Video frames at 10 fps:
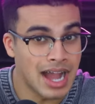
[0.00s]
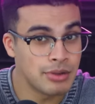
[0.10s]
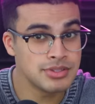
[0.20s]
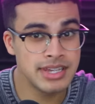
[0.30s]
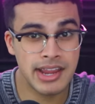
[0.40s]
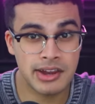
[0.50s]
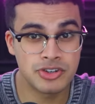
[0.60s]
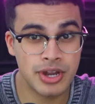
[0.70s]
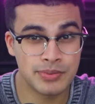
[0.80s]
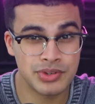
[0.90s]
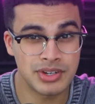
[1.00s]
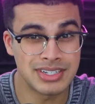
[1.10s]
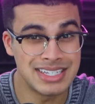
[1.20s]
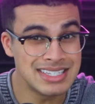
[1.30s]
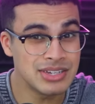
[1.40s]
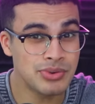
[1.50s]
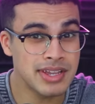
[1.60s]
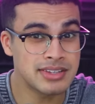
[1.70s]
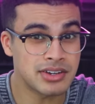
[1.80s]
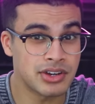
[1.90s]
I would say airdrops are a decent
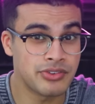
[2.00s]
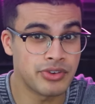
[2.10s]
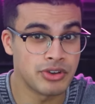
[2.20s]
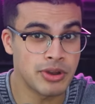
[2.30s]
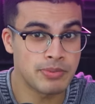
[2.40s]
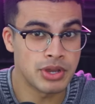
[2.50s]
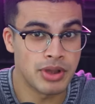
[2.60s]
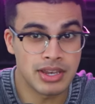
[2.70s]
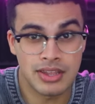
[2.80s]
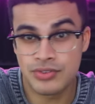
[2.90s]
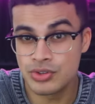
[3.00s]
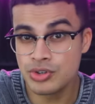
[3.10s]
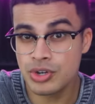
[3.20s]
way to earn free crypto, and if you do